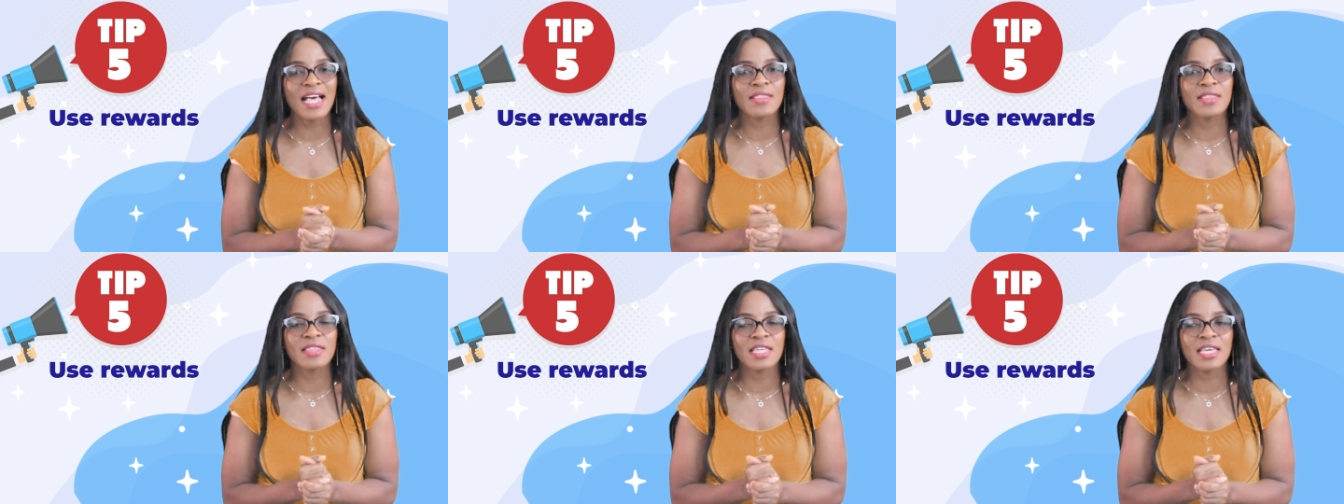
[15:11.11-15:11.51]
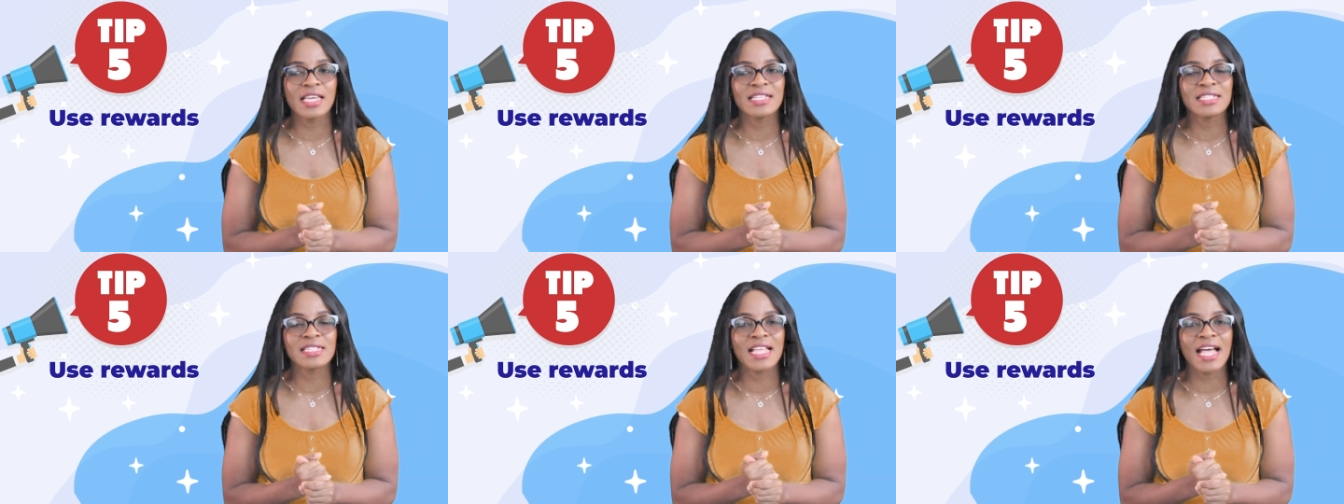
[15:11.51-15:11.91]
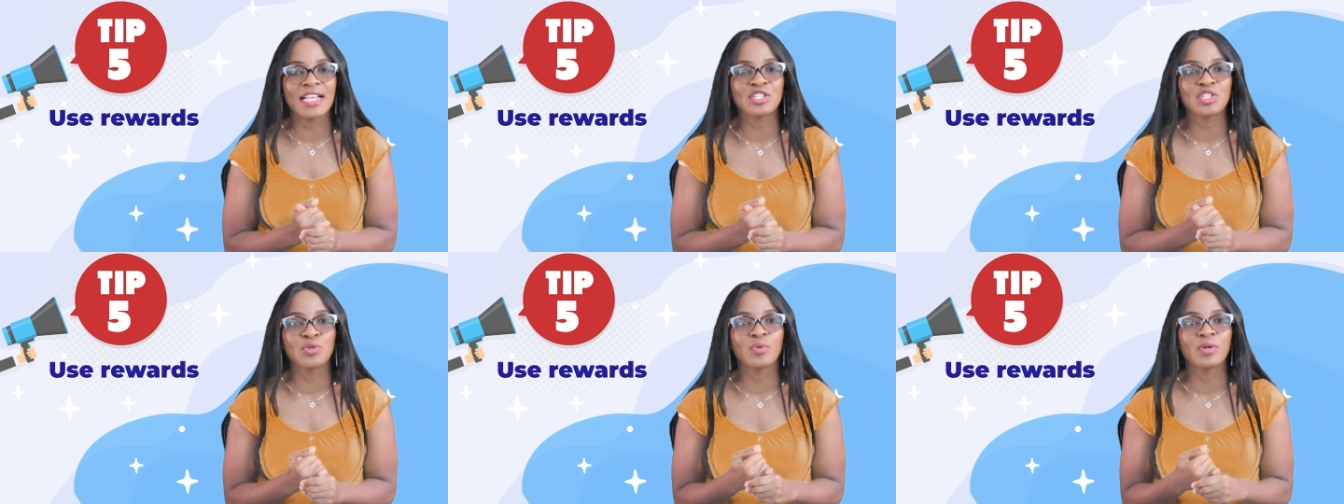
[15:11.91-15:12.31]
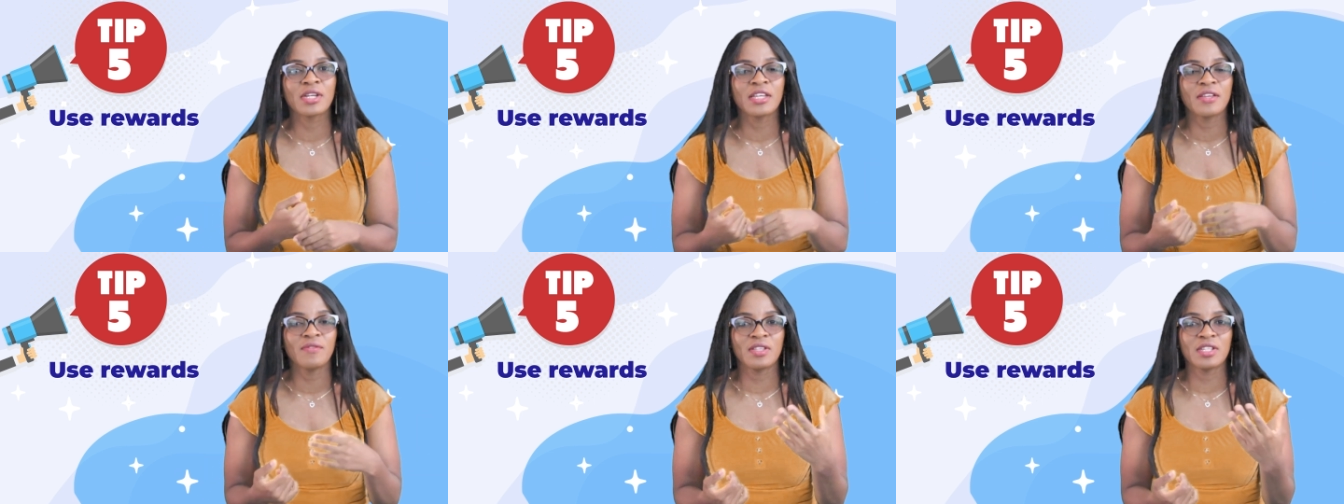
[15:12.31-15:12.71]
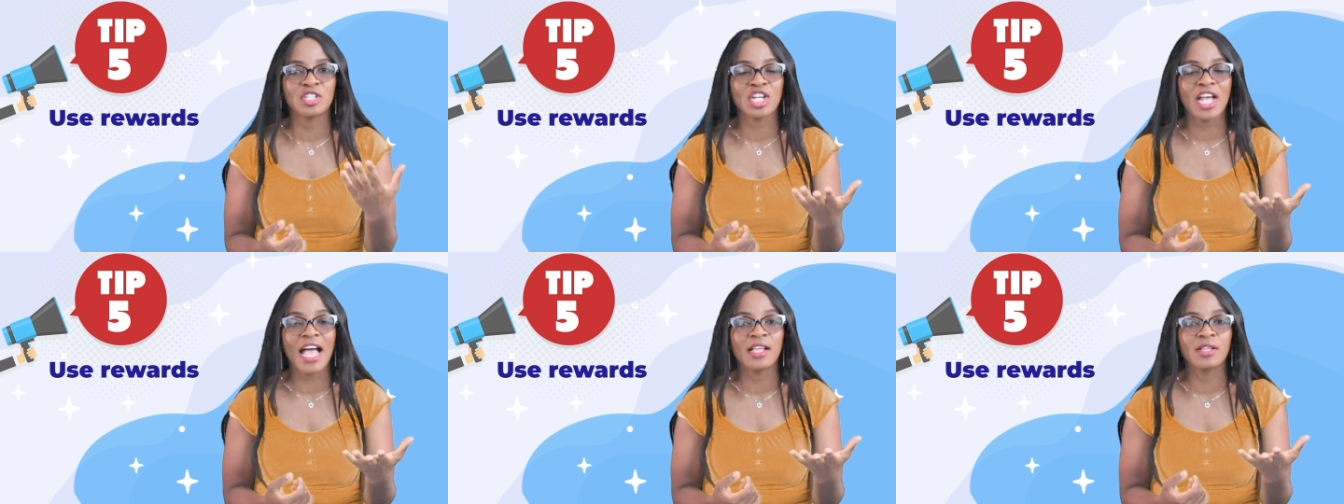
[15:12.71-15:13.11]
are things that you will give the
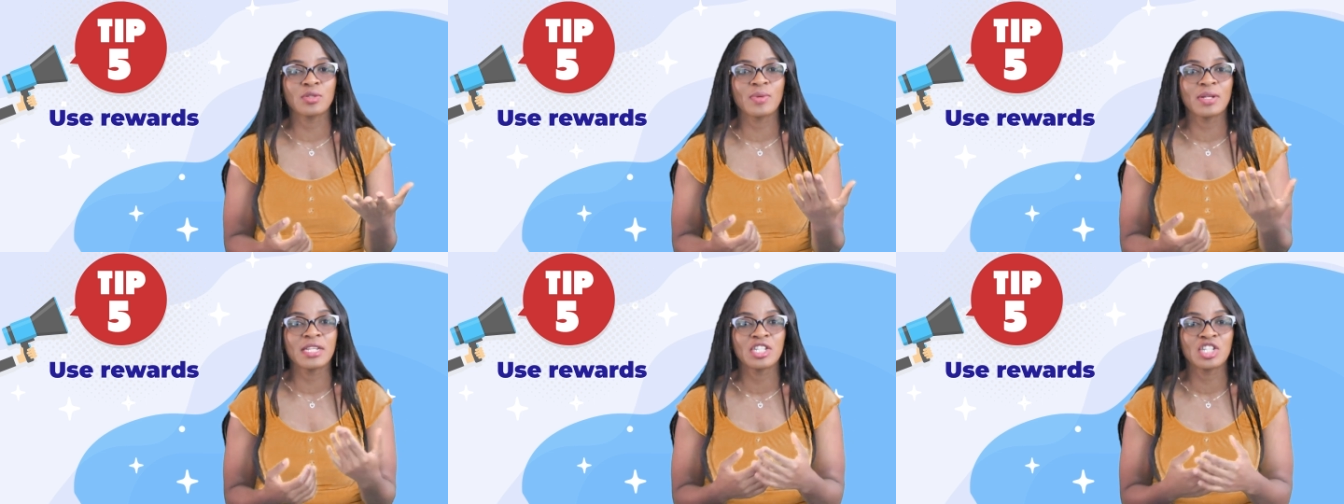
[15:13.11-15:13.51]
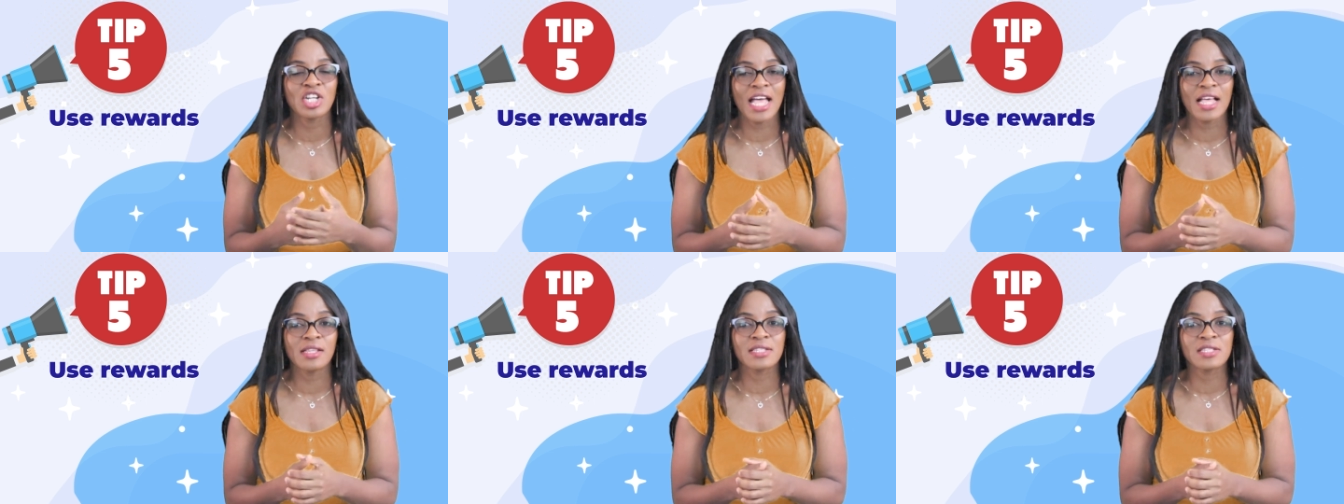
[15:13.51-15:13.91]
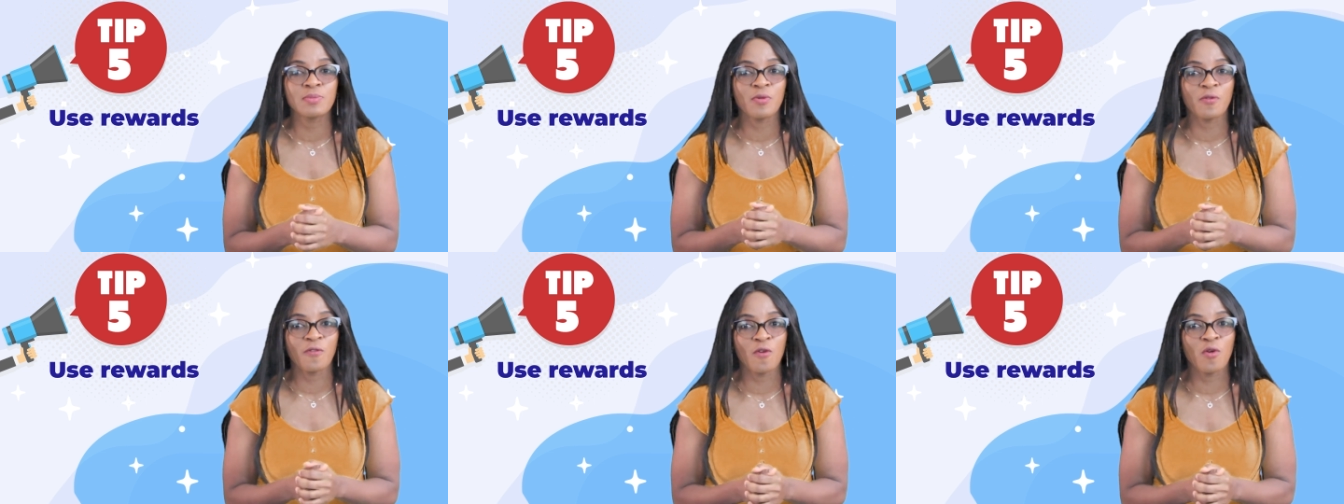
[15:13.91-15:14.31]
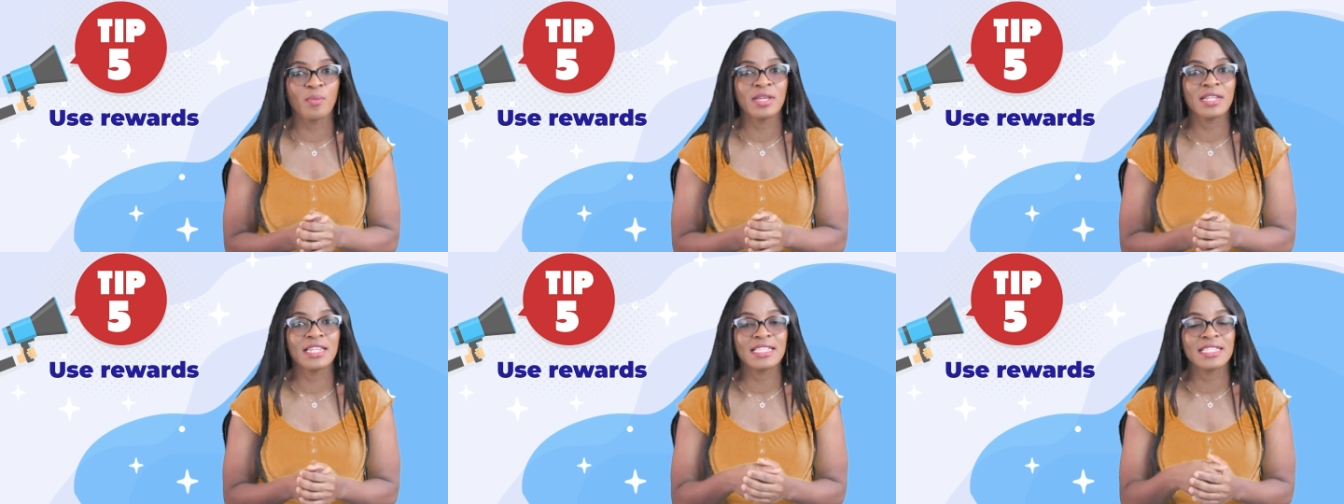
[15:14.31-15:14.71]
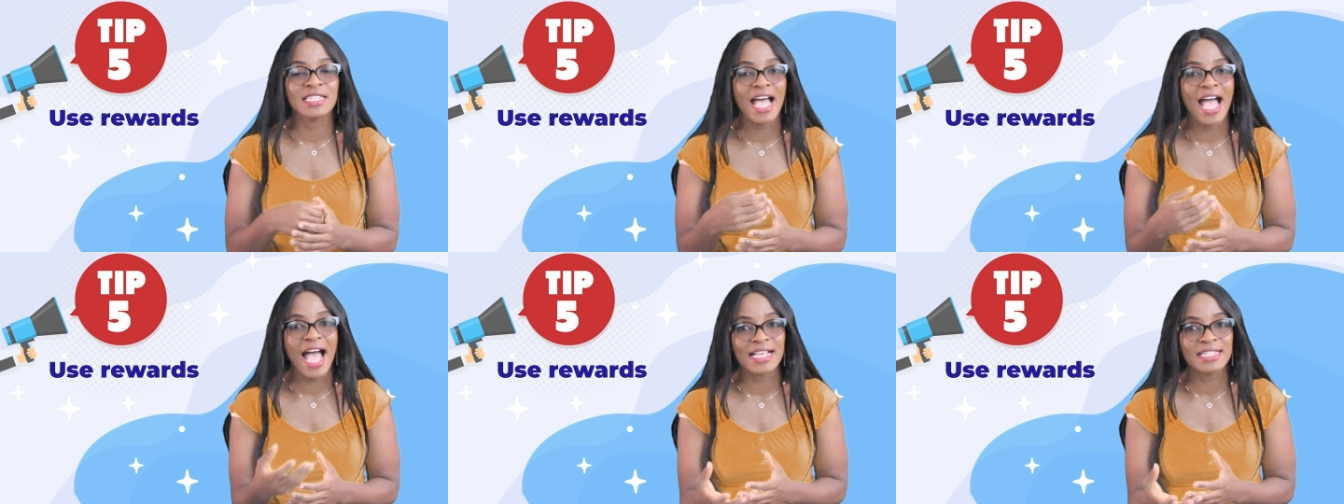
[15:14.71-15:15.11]
child when the child is performing the
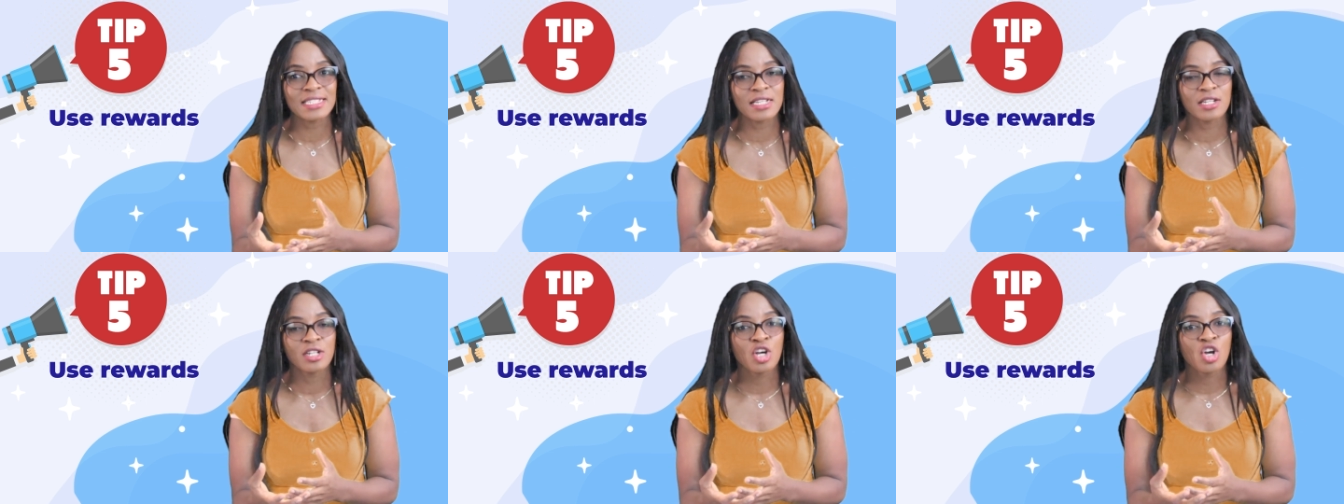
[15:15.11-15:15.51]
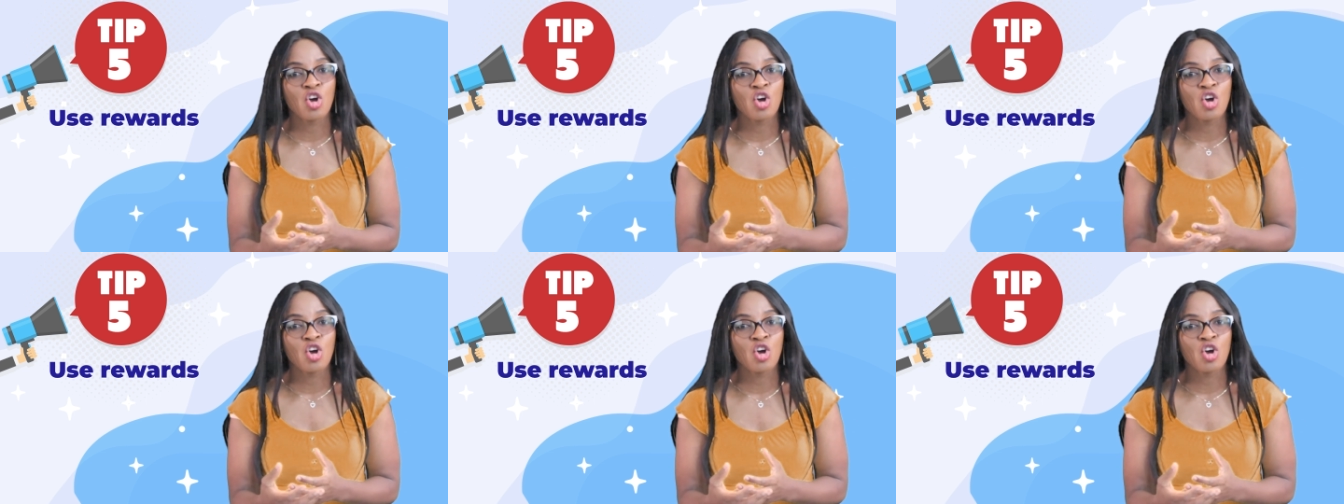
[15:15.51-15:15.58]
task